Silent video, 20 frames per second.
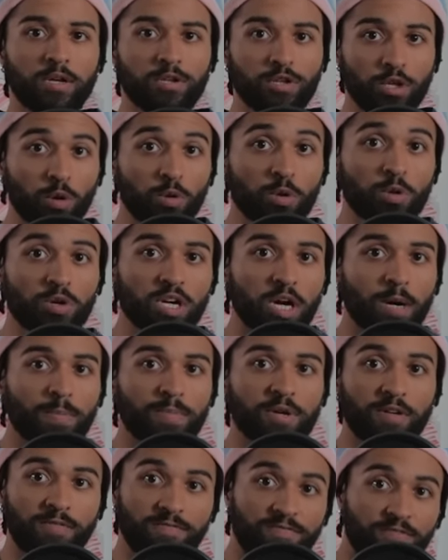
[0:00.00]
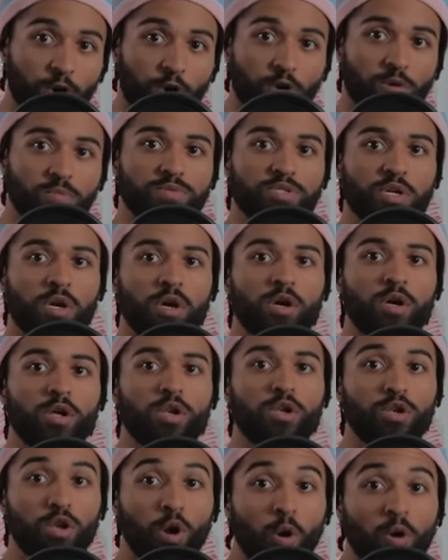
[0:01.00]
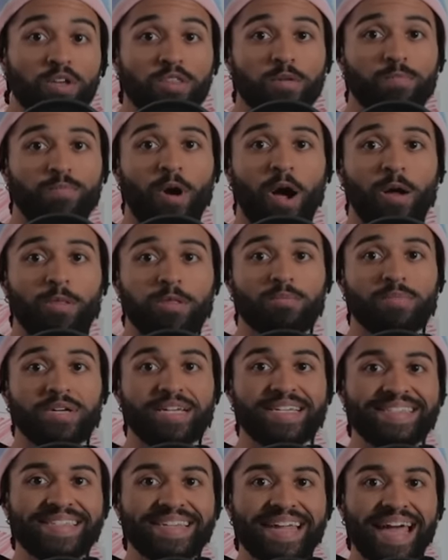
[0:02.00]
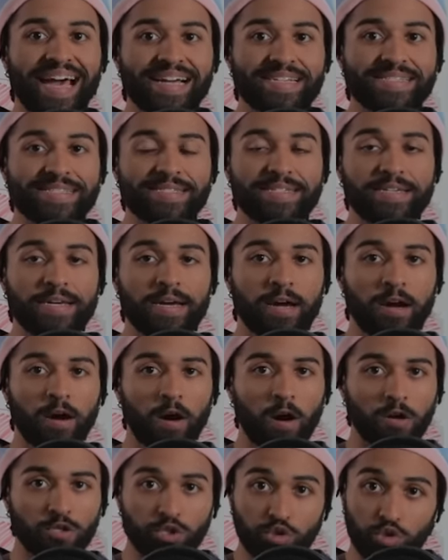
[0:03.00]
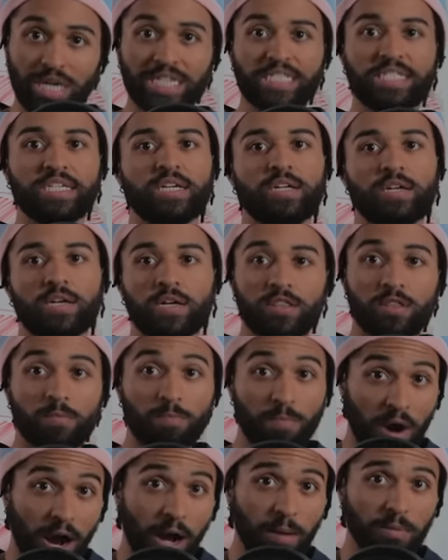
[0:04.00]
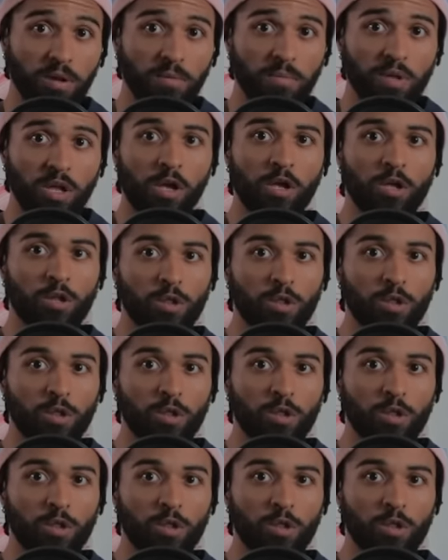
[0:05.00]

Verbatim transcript: Don't look up confirms. Knowing the problem isn't actually addressing the problem.